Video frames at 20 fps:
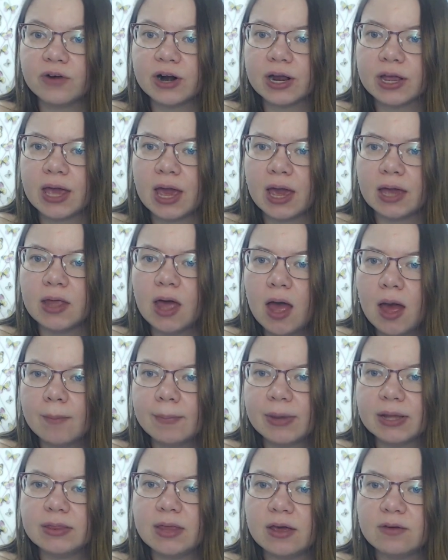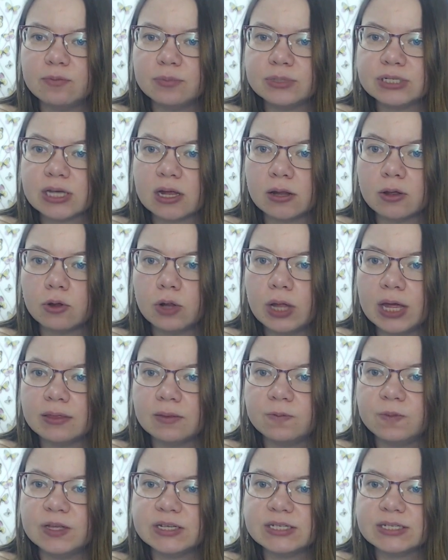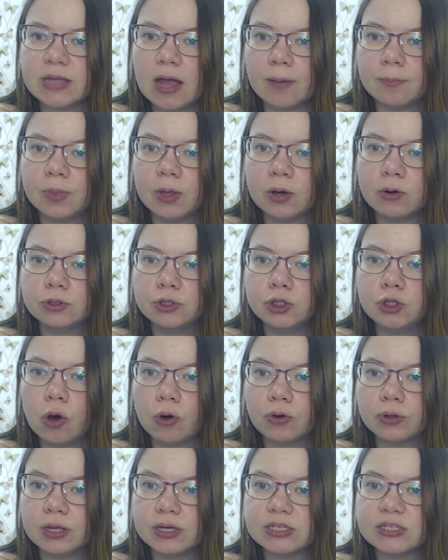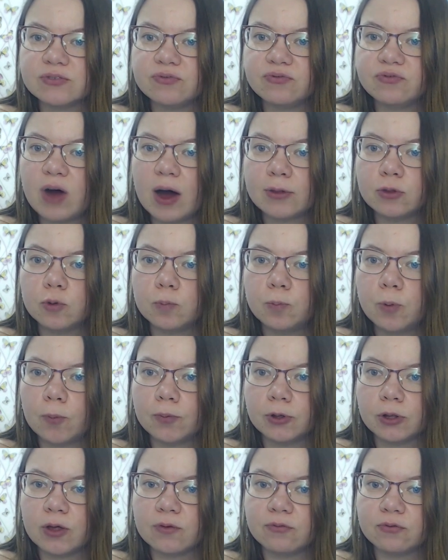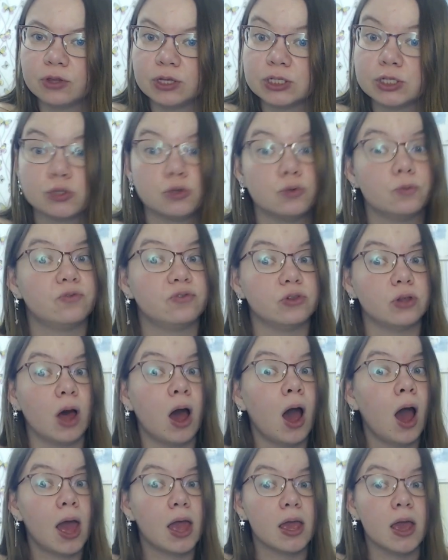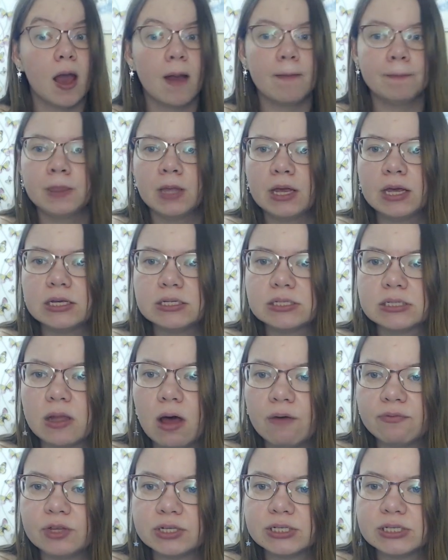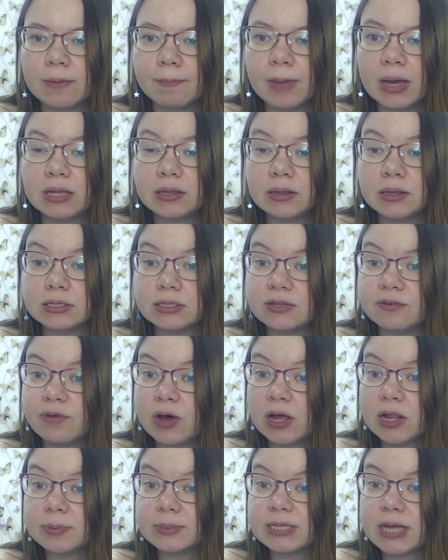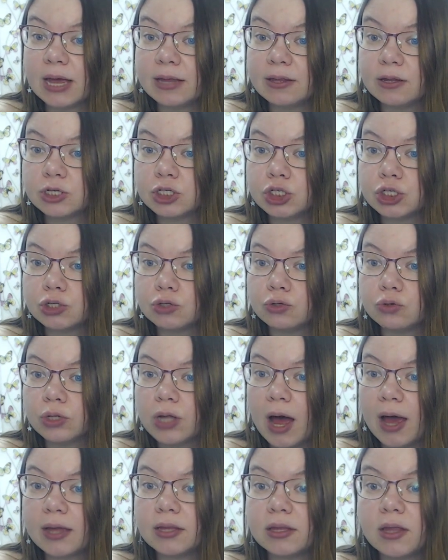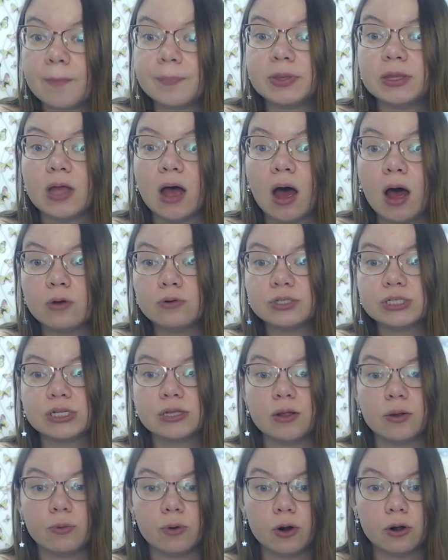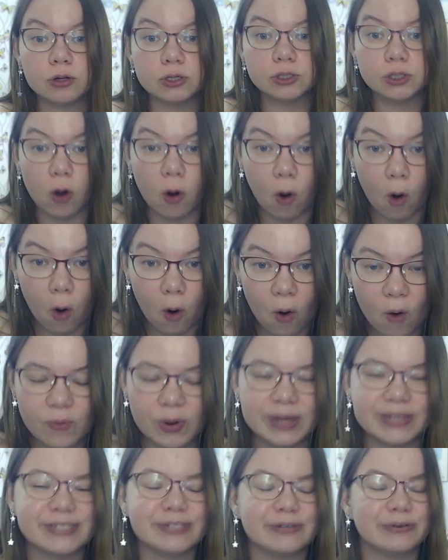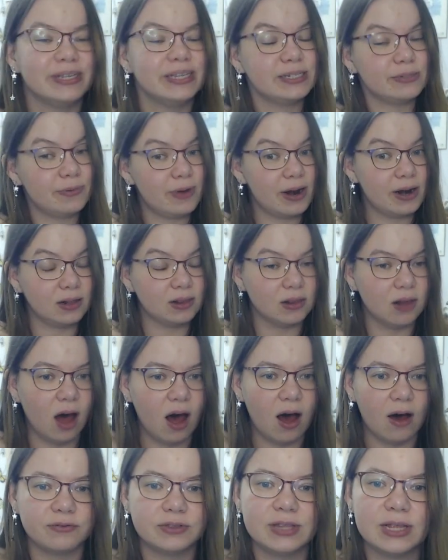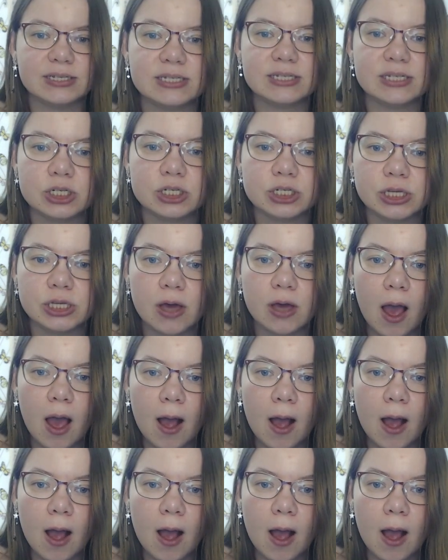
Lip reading: again. But they've miscalculated this time. The good doctor is far too popular for this to fly. He's loved as the man that develops energy to light up towns the world over. So he's very loved. That's interesting.